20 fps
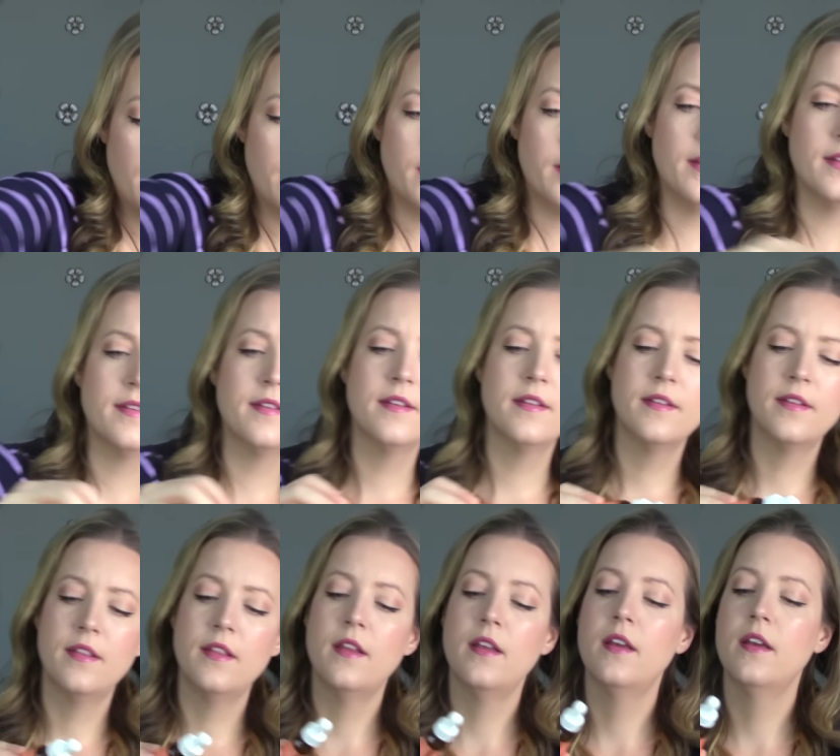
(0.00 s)
This
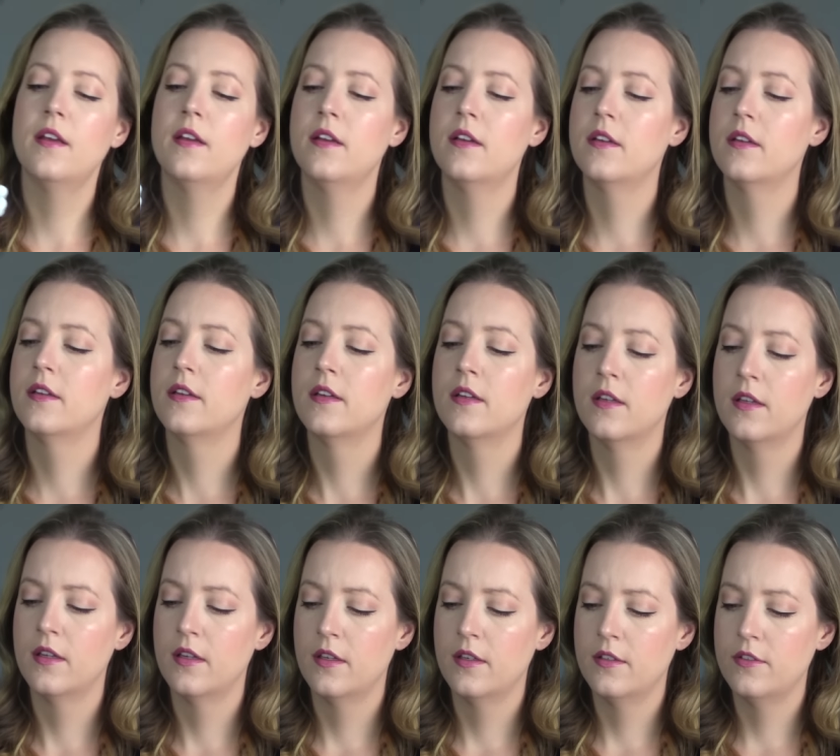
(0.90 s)
is the
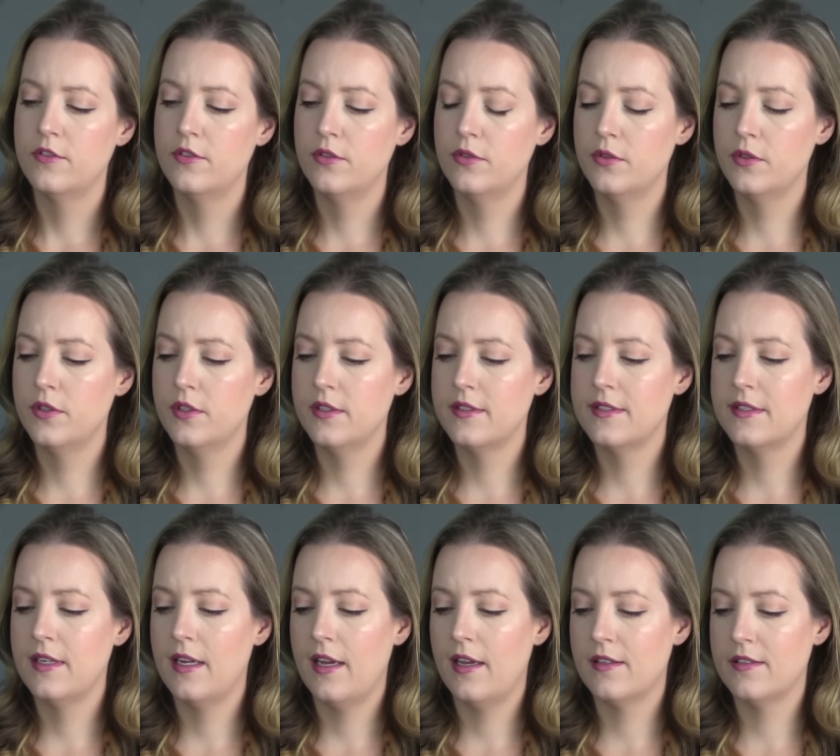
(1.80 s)
Jules
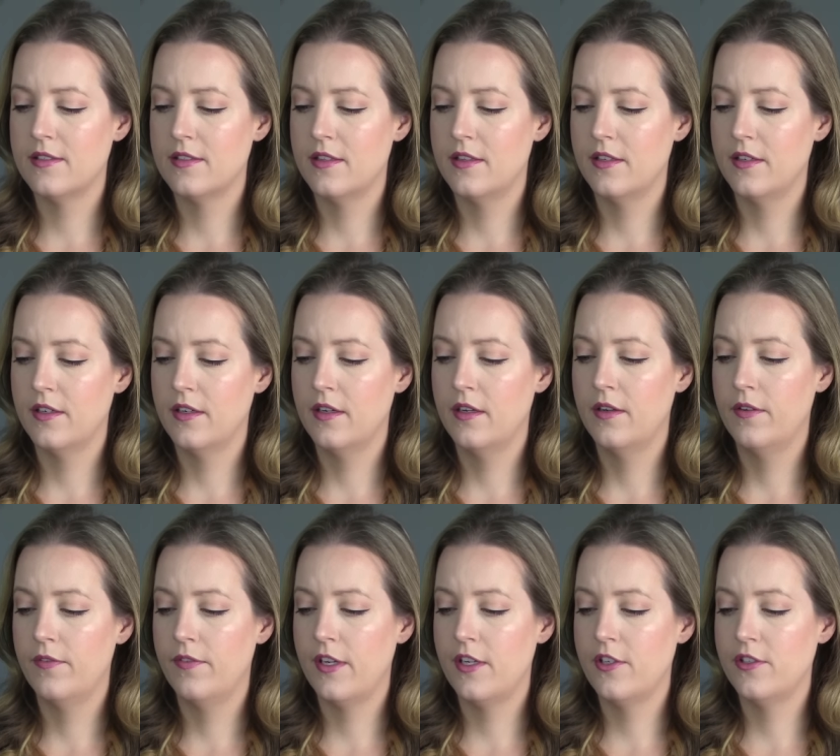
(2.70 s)
and Esther
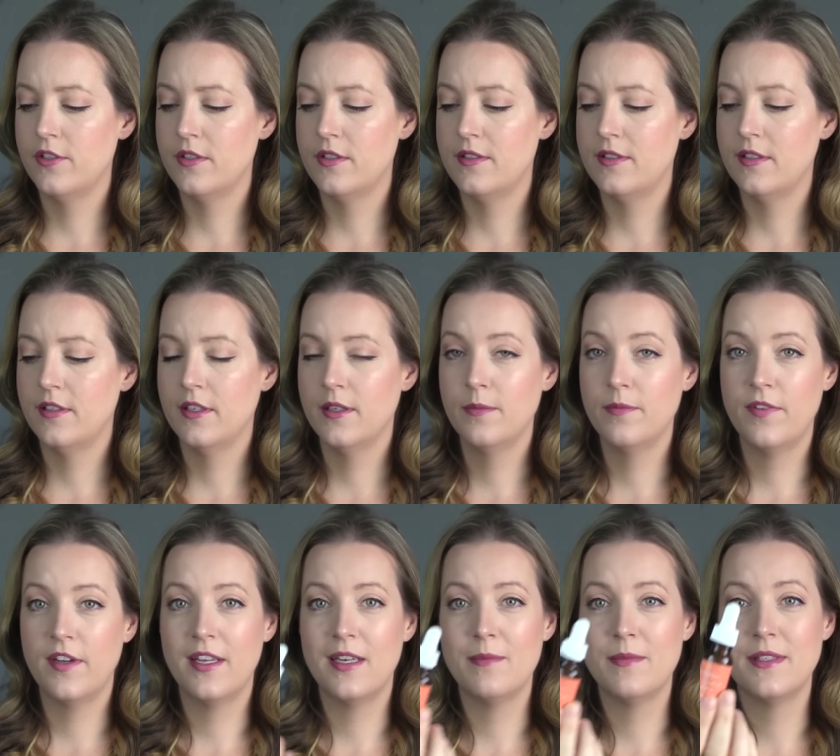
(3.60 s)
facial serum,
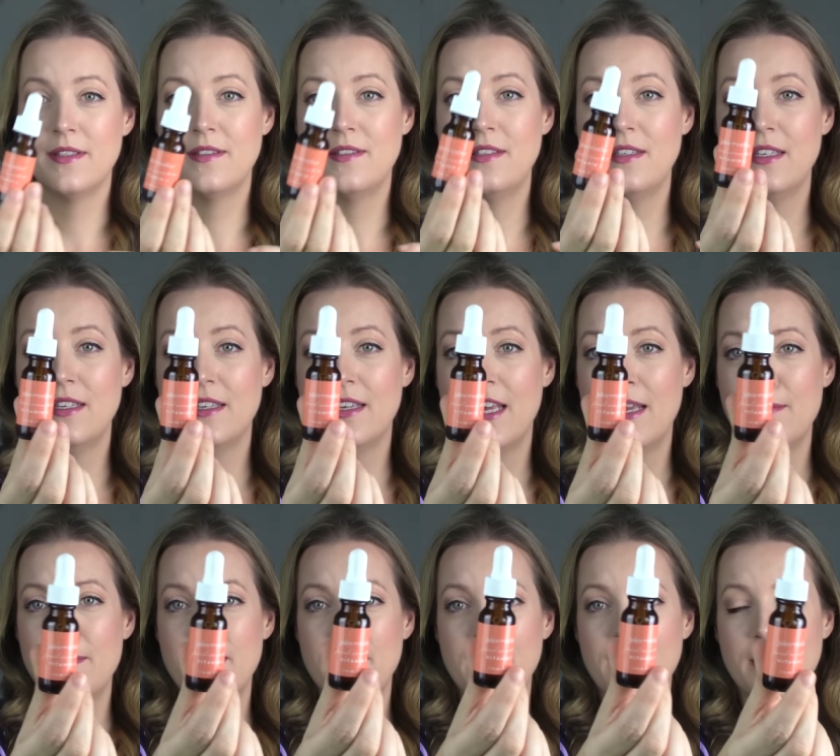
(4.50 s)
vitamin C,
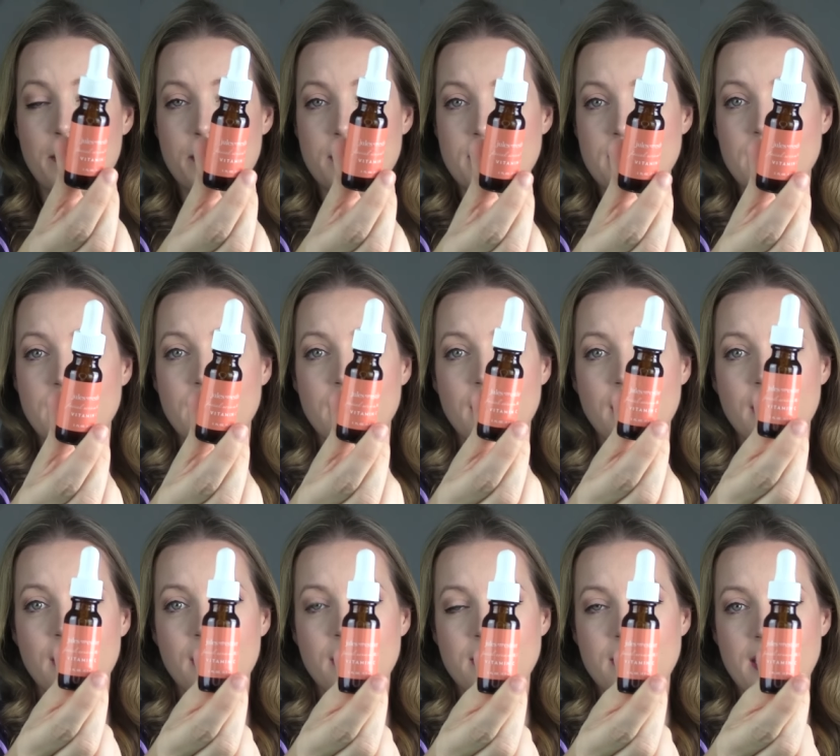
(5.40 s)
came in an Ipsy.
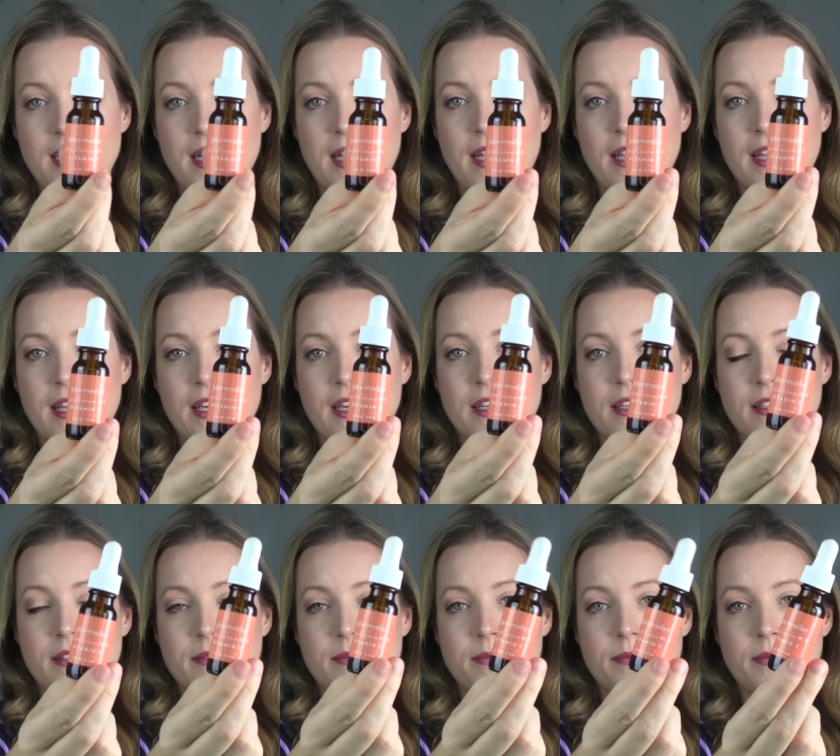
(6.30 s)
Didn't like it.
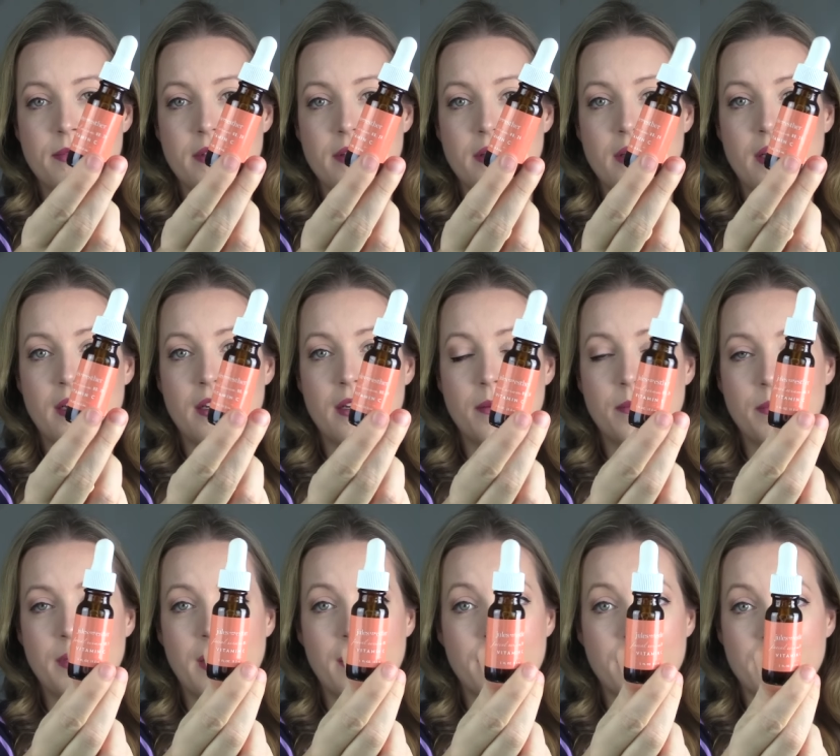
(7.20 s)
Um,
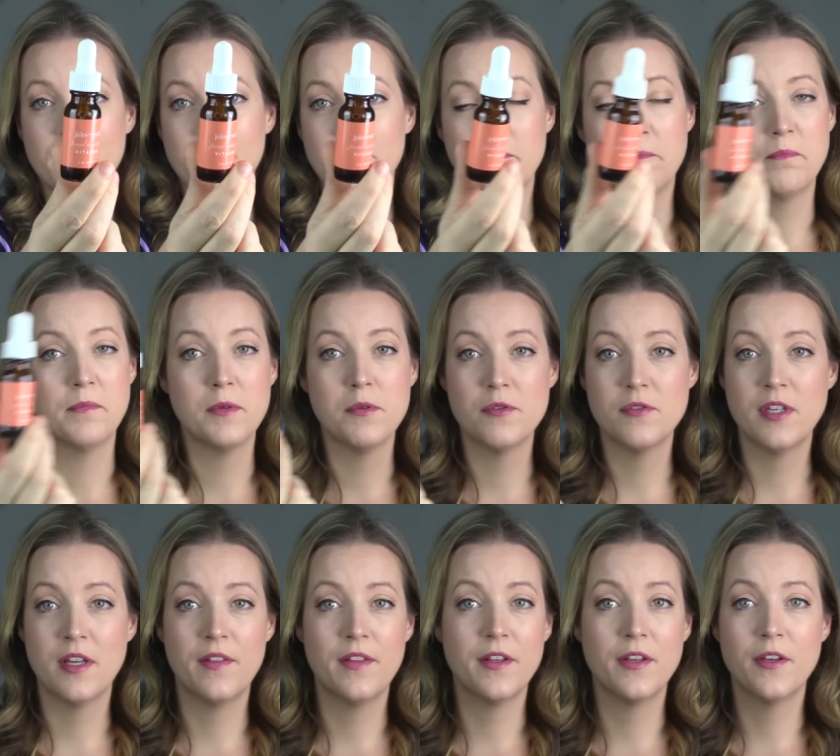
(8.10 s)
nothing, there was
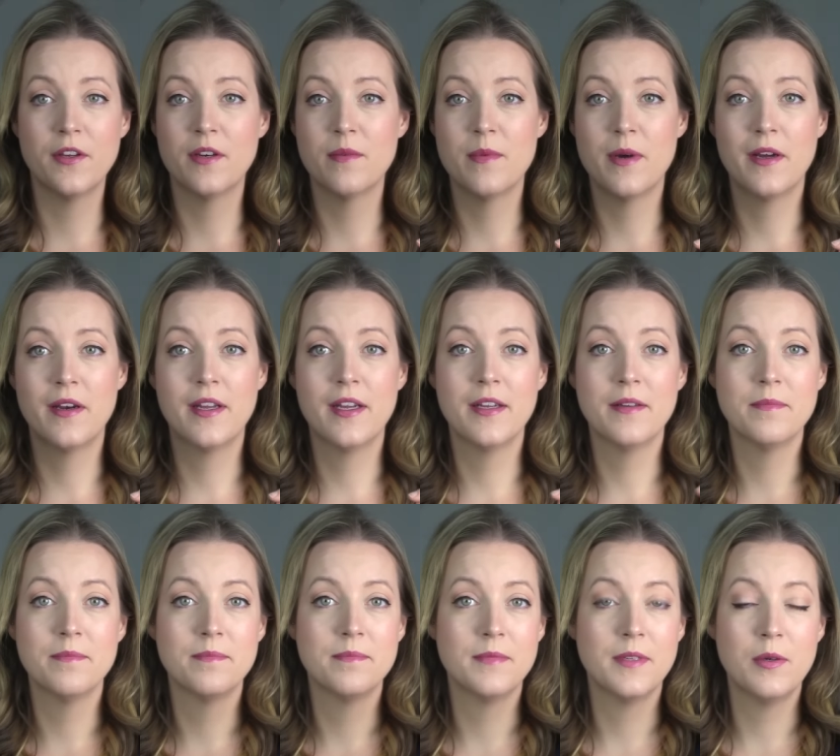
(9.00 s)
nothing good about it.
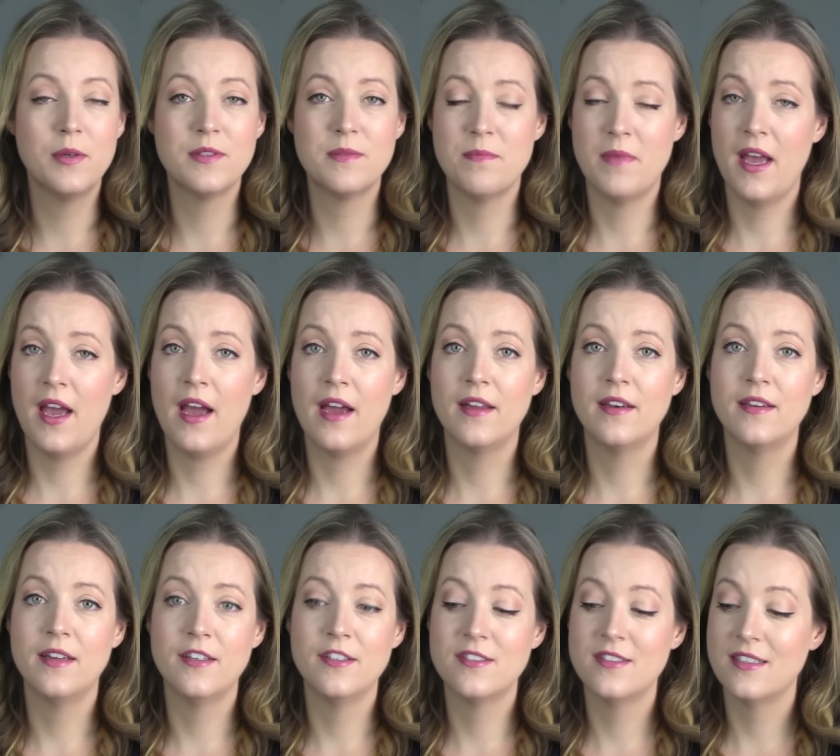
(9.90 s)
It wasn't bad,
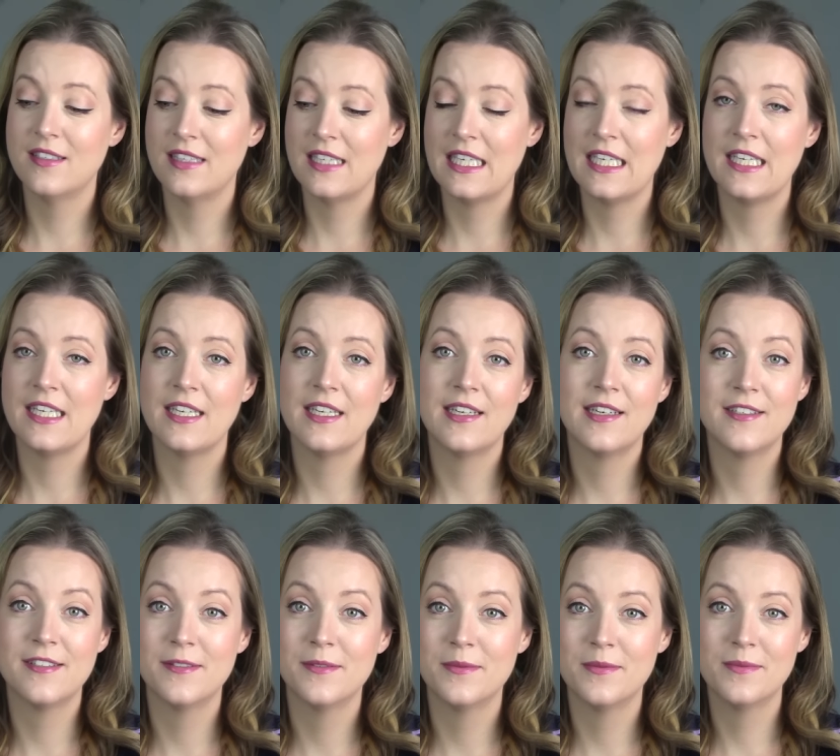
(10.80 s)
I just didn't like it and I
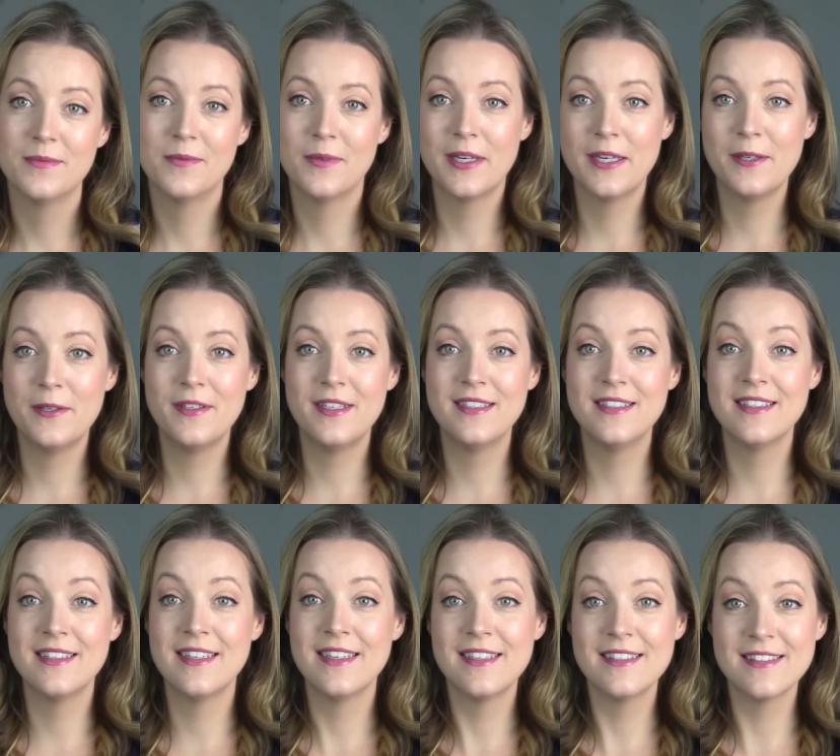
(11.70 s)
don't want to hold on to
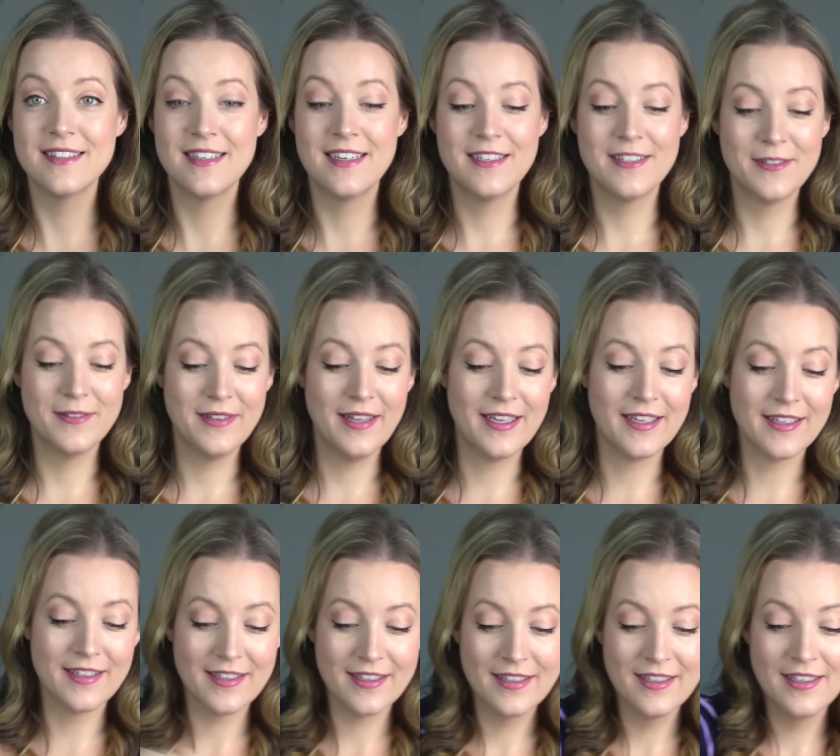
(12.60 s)
things that I don't like.